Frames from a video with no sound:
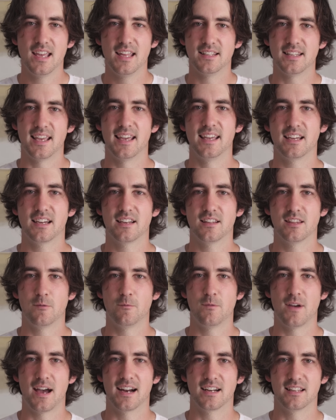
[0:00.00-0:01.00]
Take the
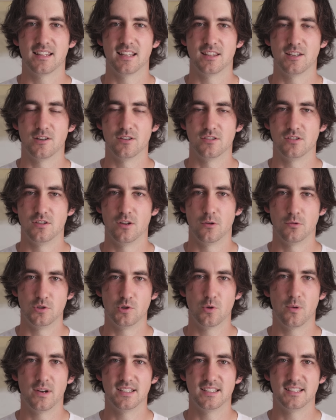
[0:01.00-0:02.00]
fact that there's no
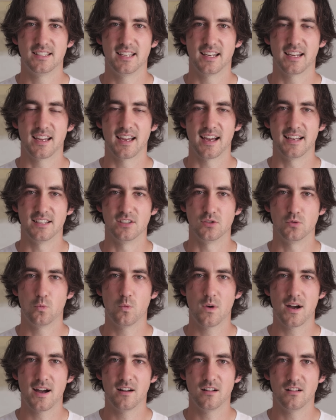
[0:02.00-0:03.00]
joystick as
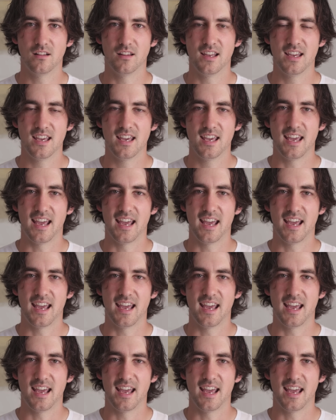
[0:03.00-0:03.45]
well,